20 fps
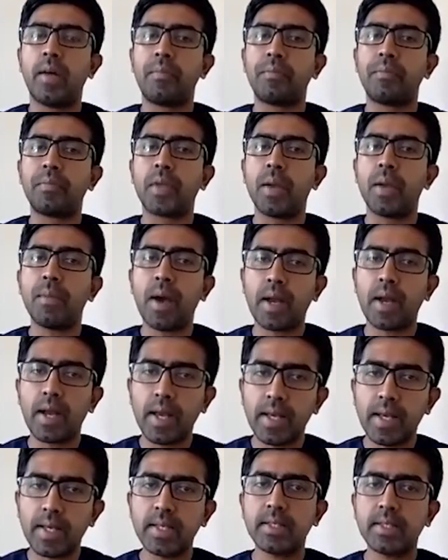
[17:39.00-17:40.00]

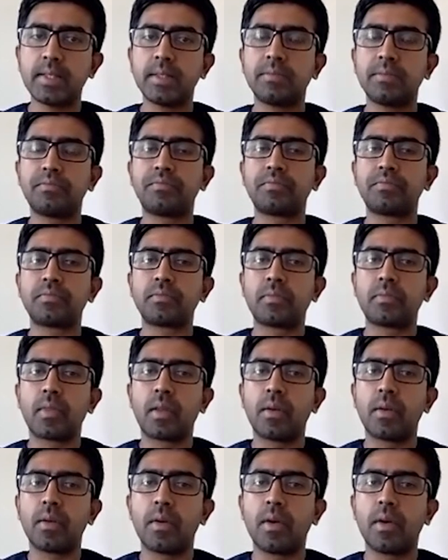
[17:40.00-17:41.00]
MRI is
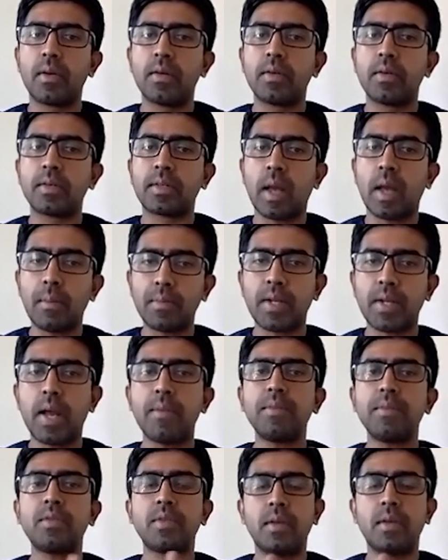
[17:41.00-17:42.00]

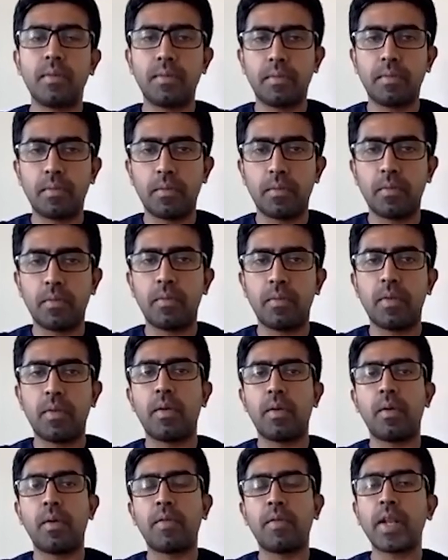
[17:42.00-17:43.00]
sometimes
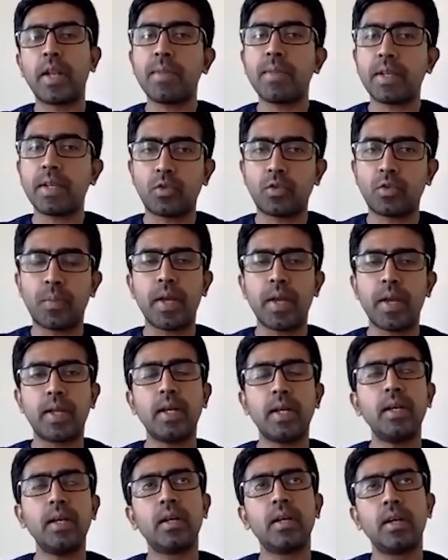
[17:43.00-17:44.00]
very much
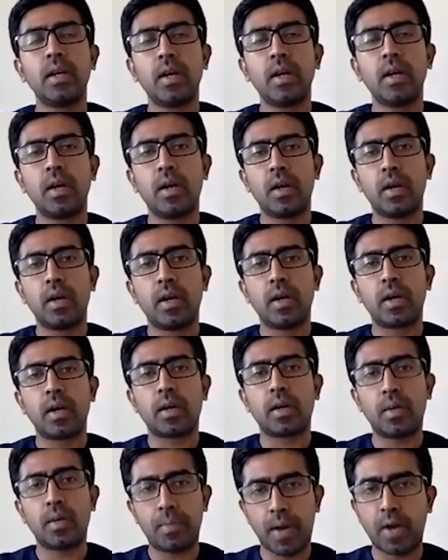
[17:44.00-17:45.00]
superior
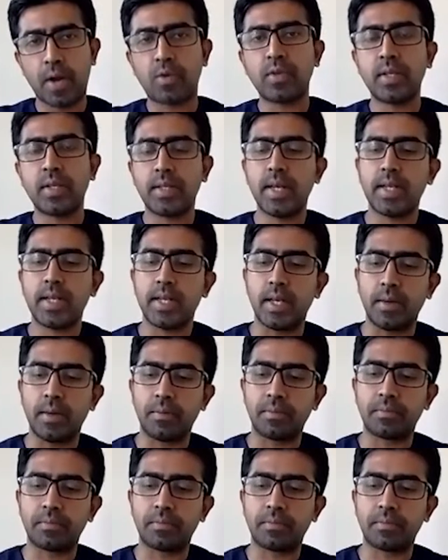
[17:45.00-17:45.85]
compared to the CT.